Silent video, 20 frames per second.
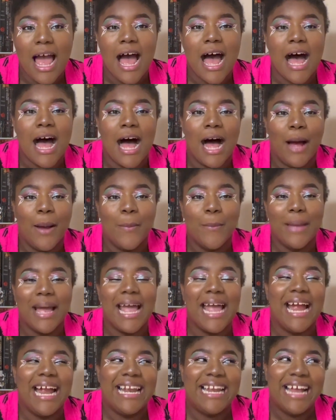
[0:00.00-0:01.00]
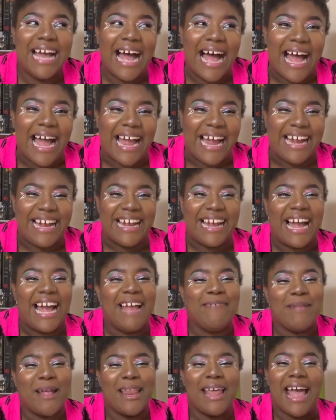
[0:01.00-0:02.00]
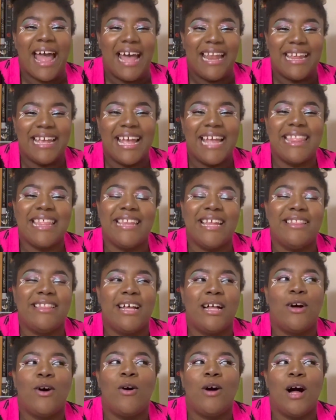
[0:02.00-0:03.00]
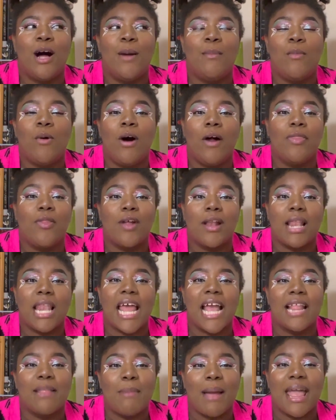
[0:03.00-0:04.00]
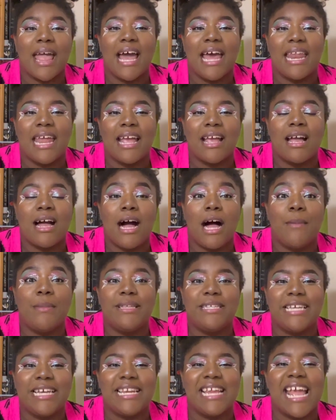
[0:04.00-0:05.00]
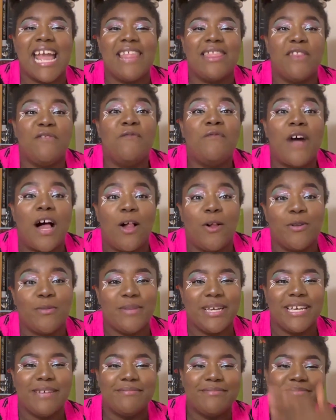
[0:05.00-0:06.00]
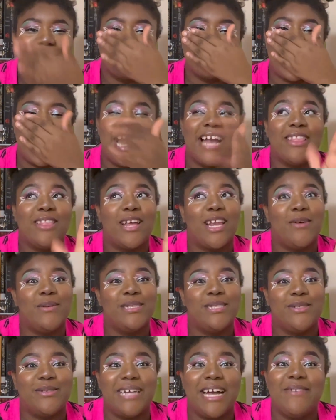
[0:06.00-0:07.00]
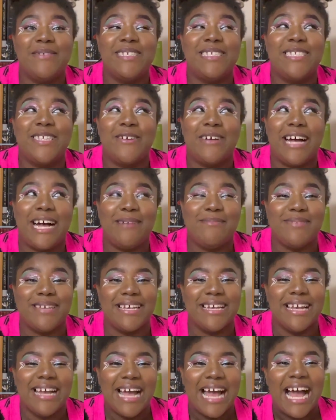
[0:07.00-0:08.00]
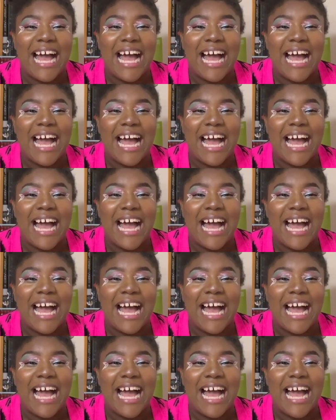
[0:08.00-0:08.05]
And I made an edit, and then the author liked my edit, commented, and then followed me. I was so happy.